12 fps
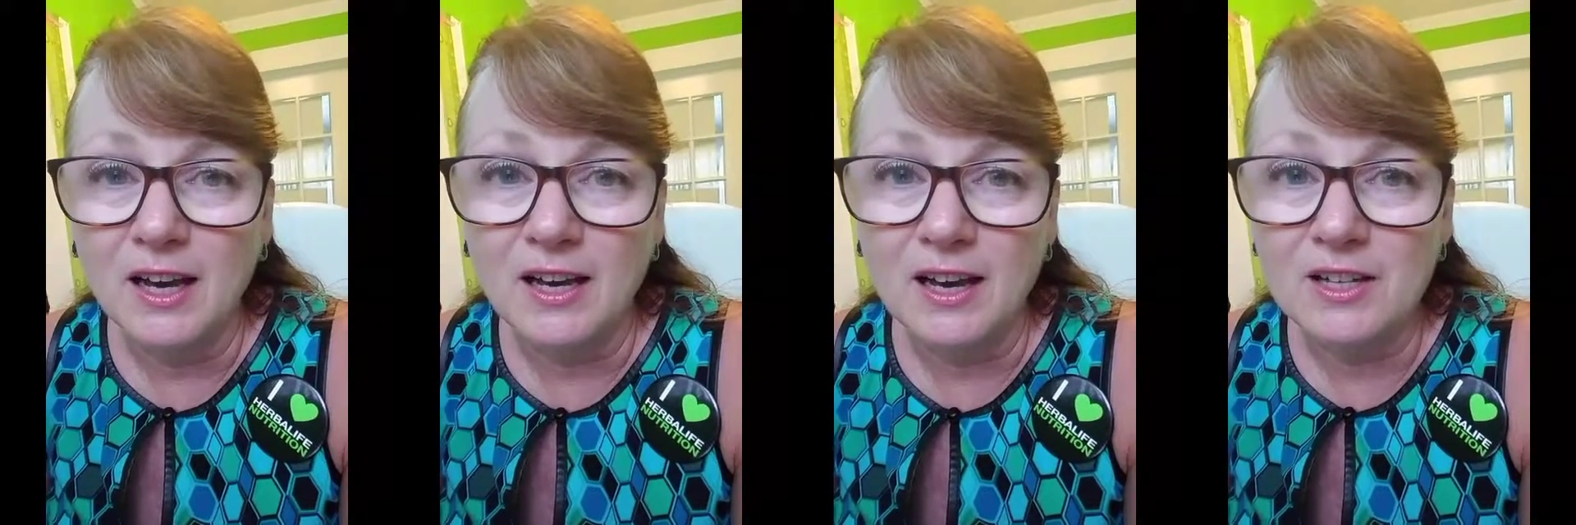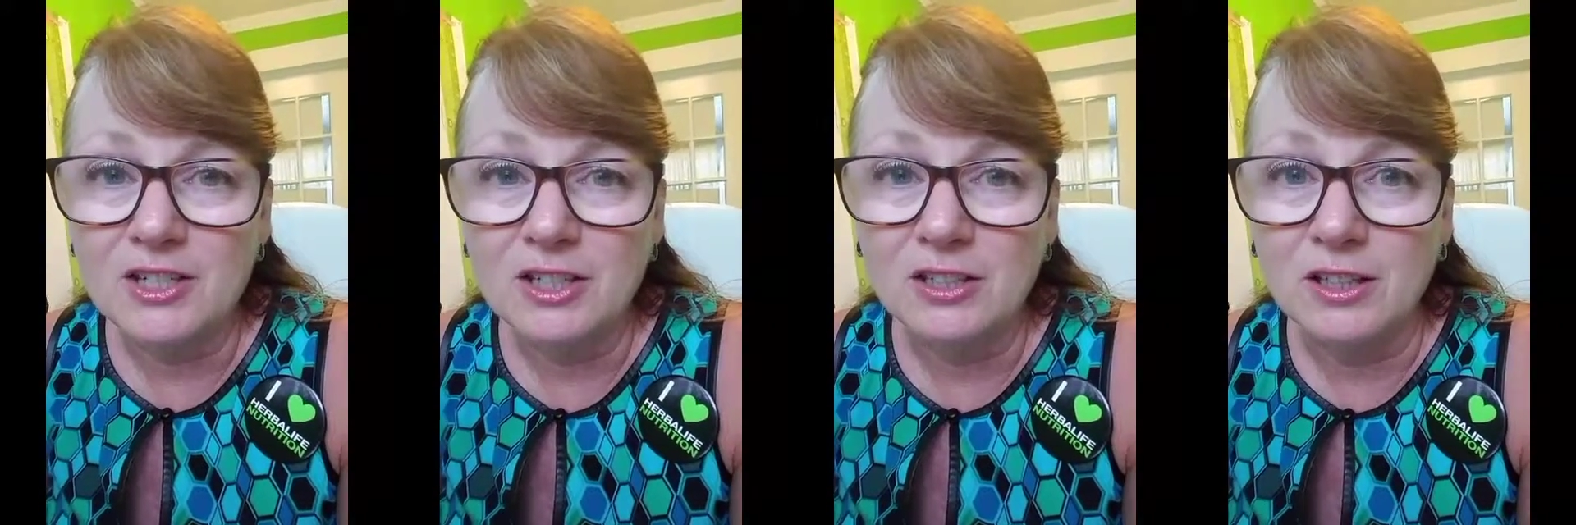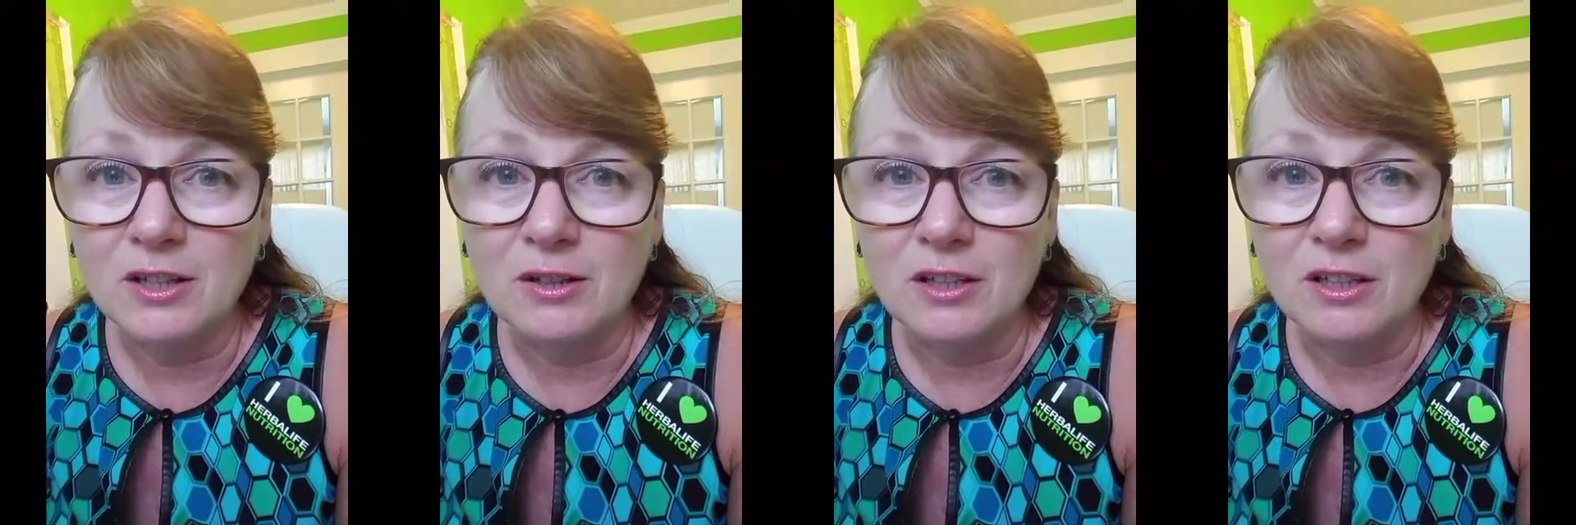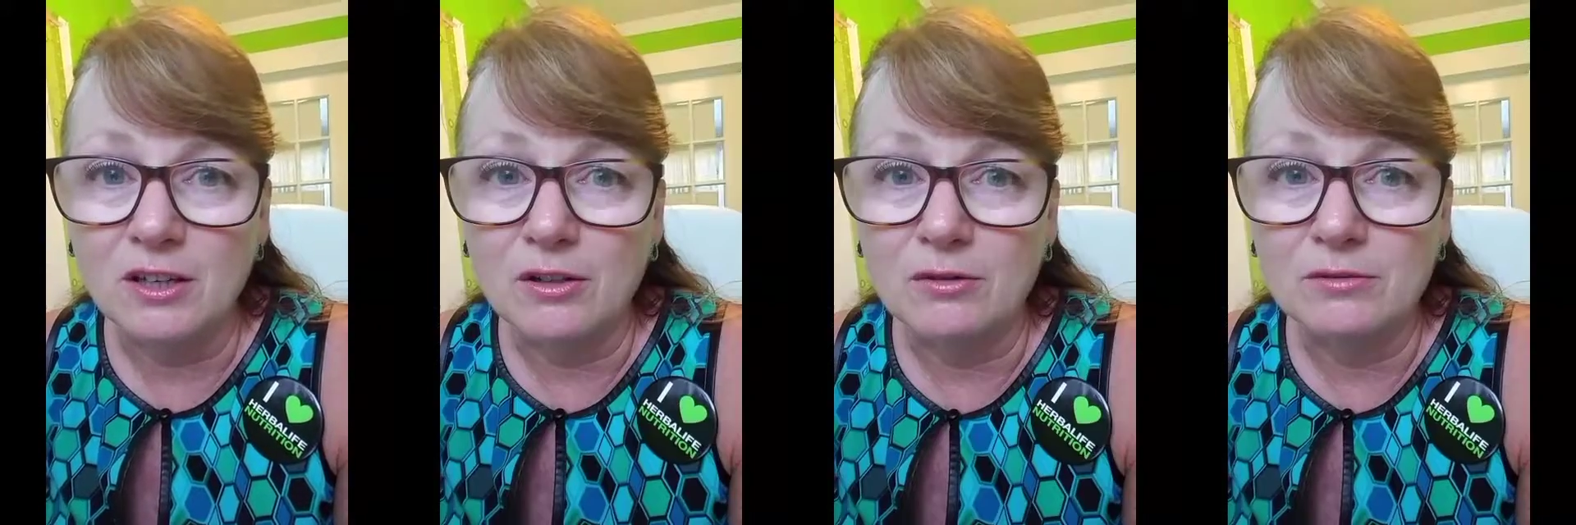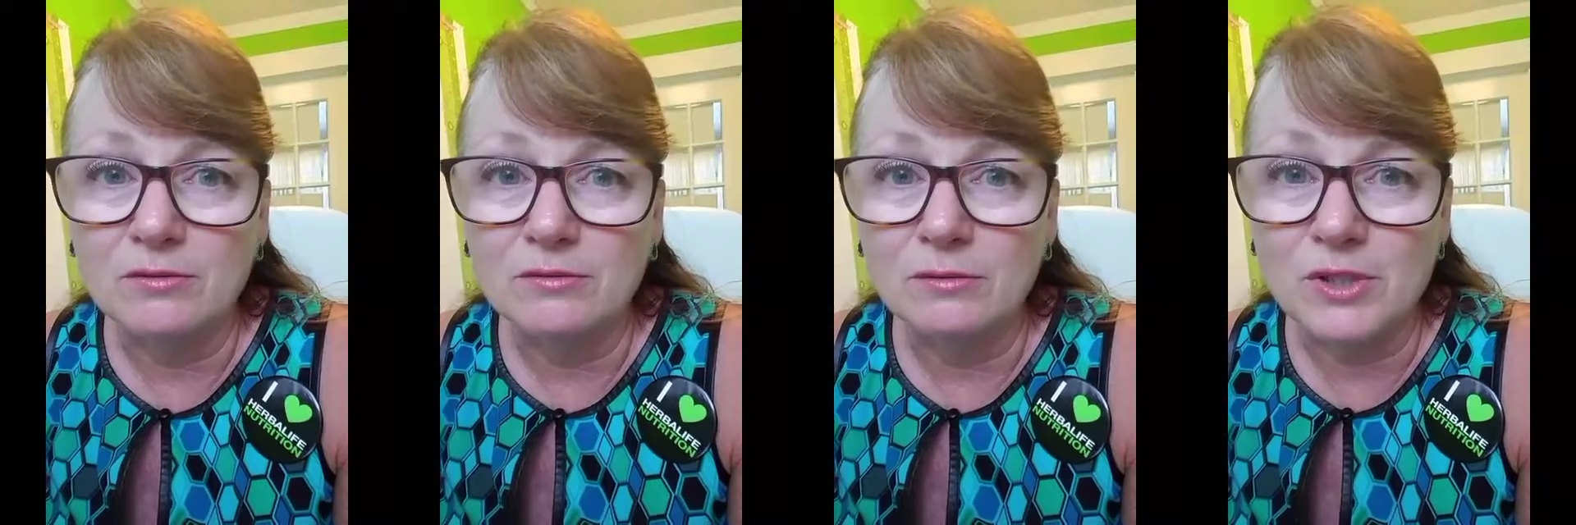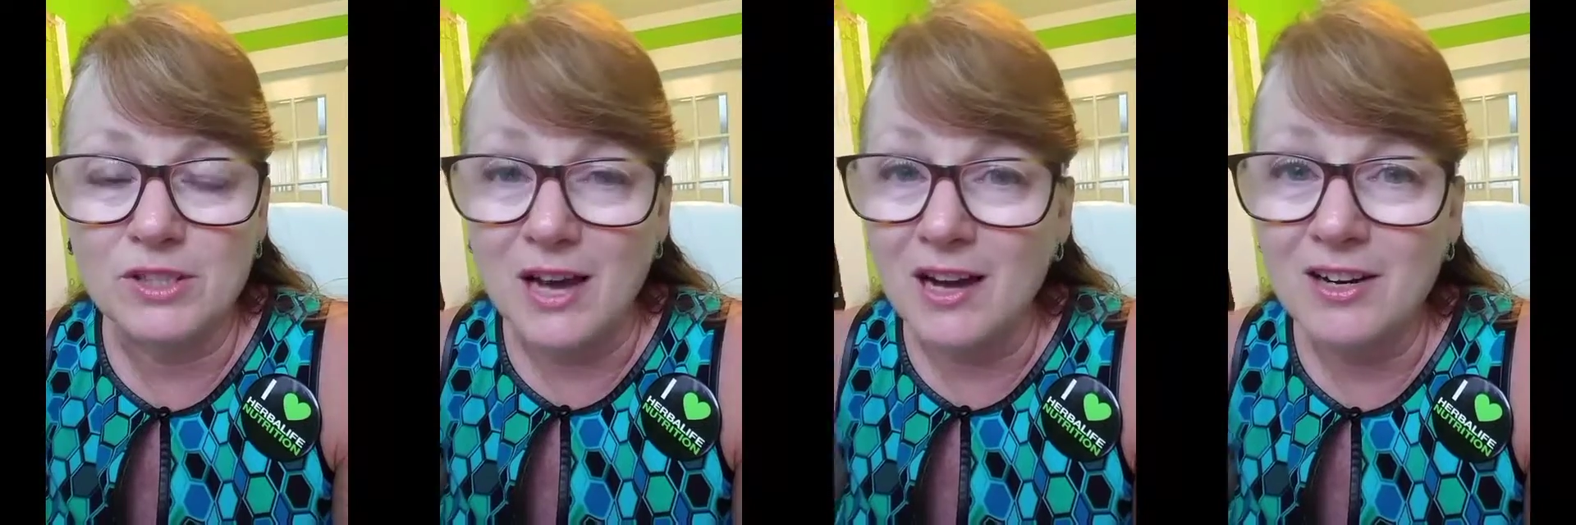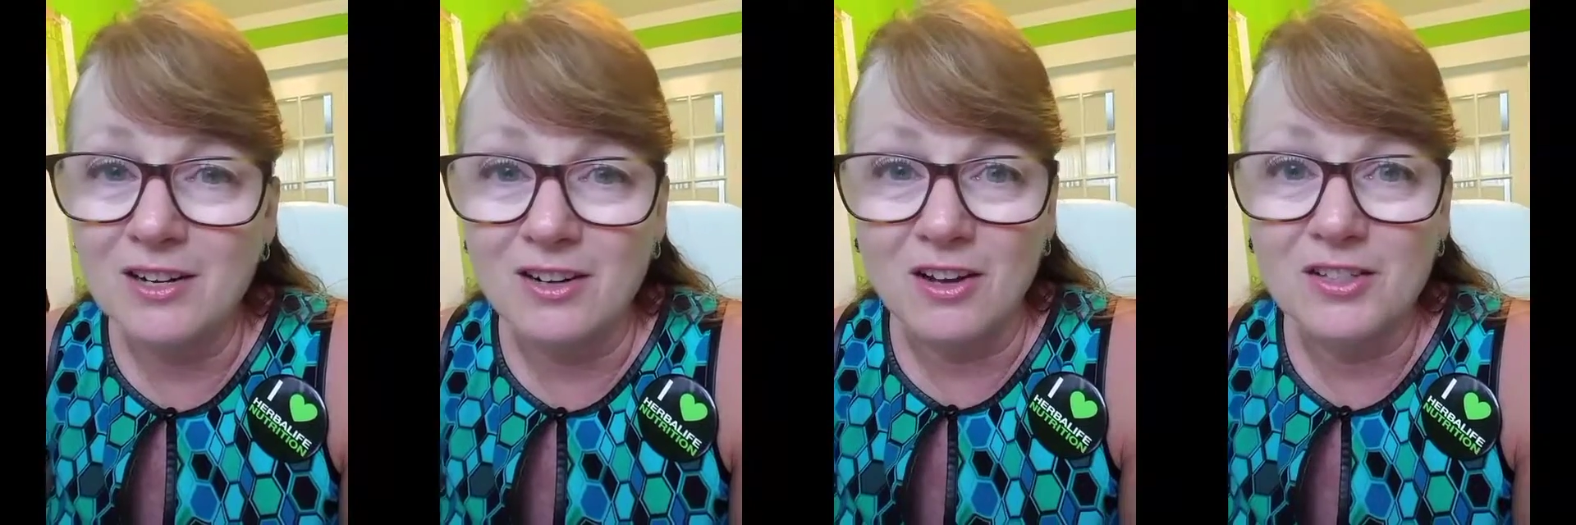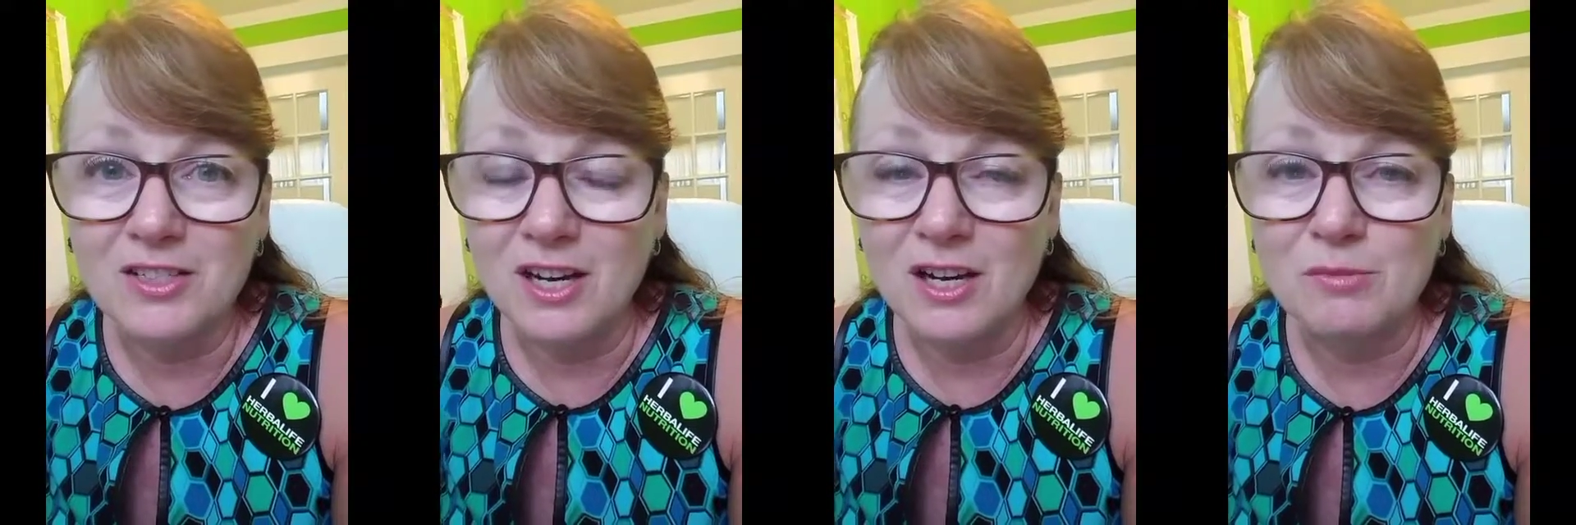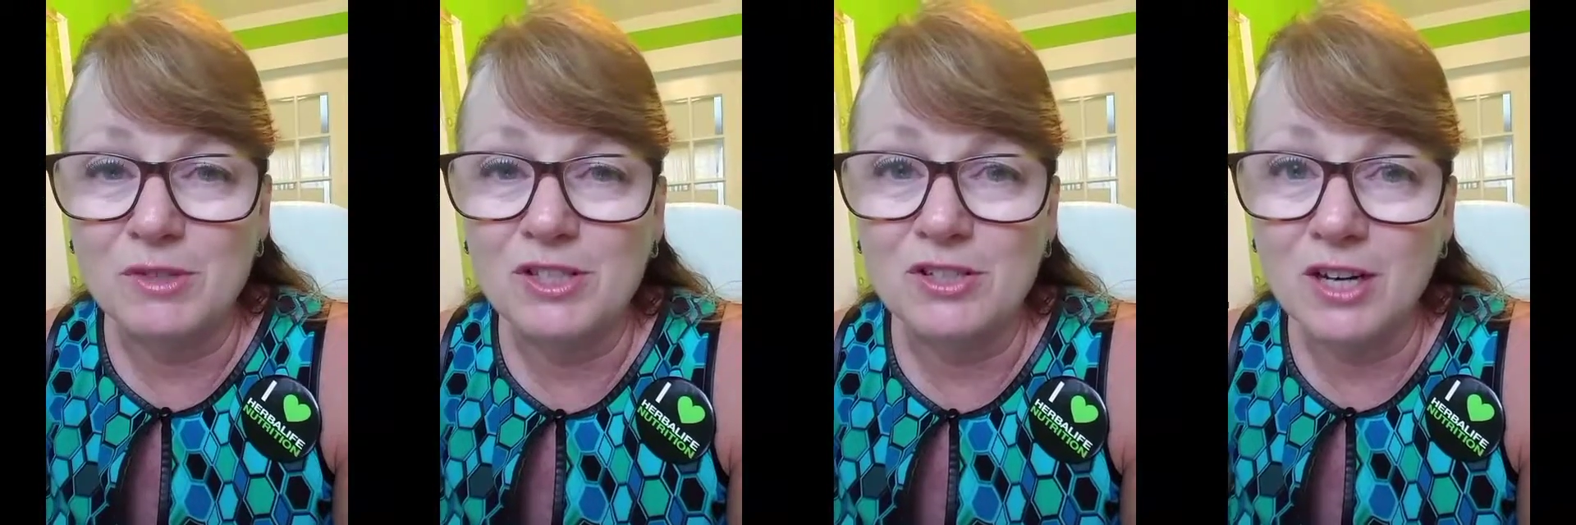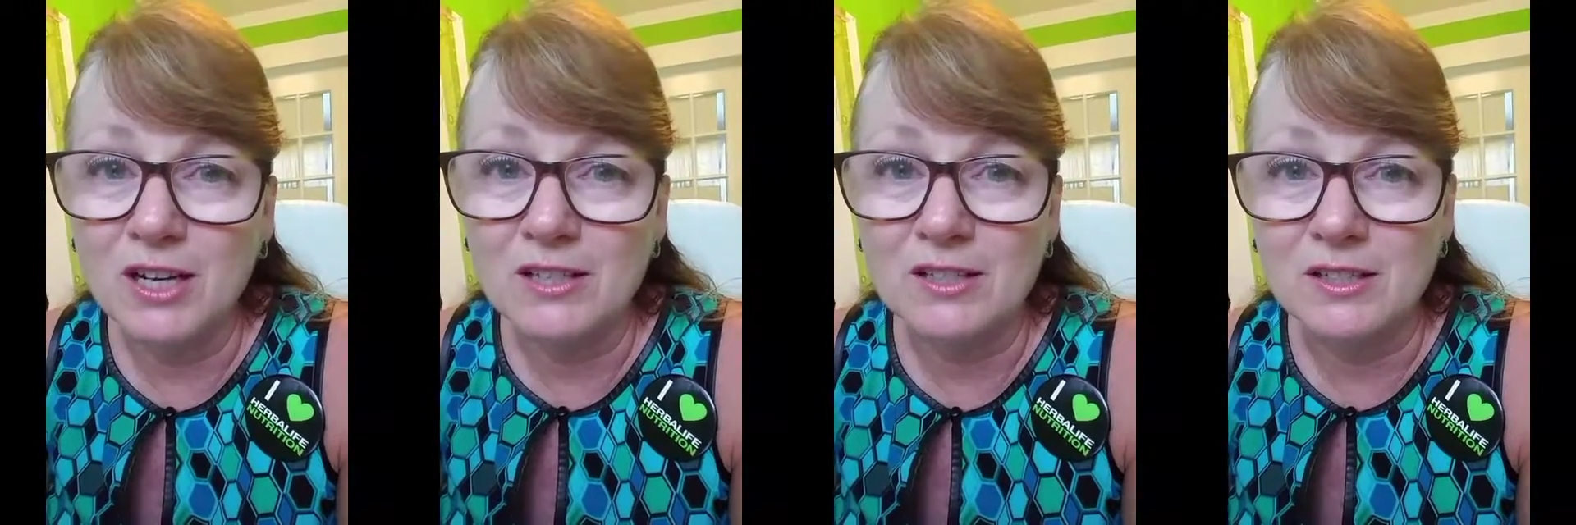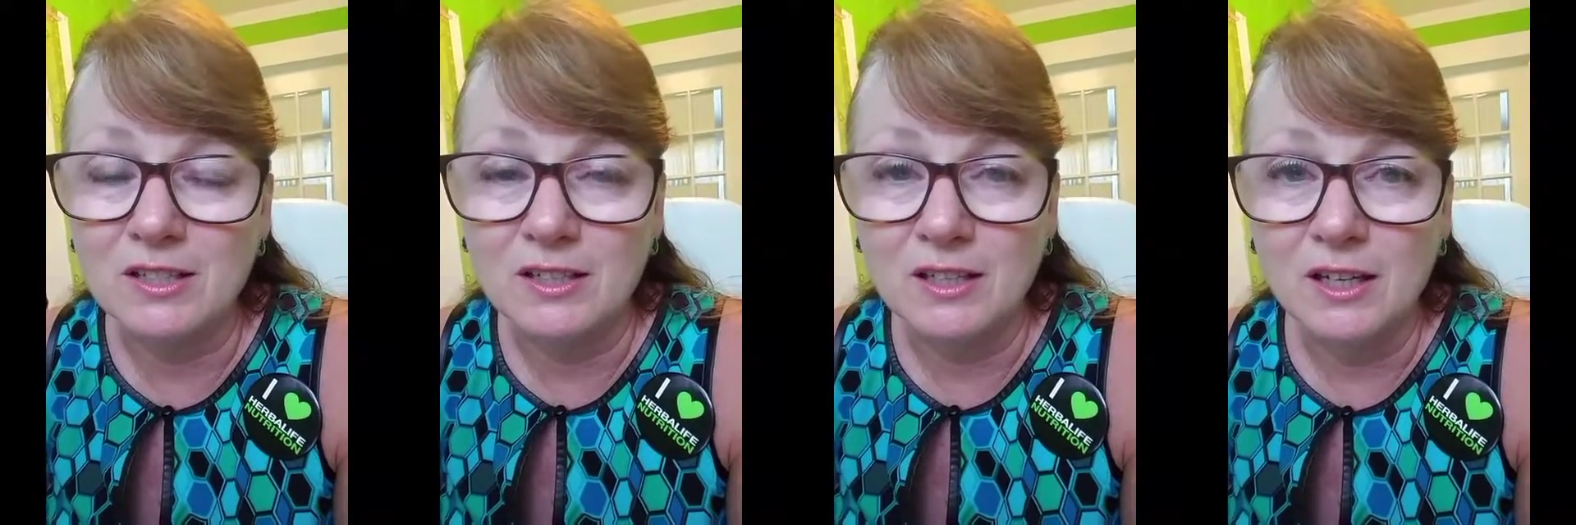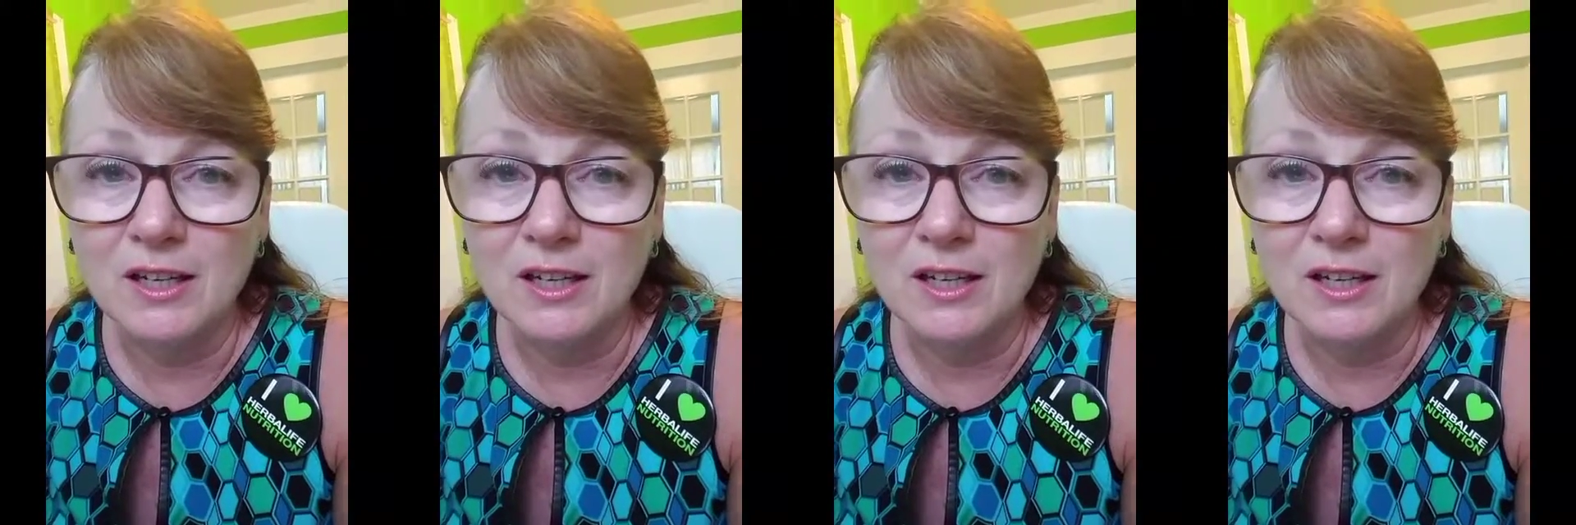I actually, you know, was tired all the time and stressed and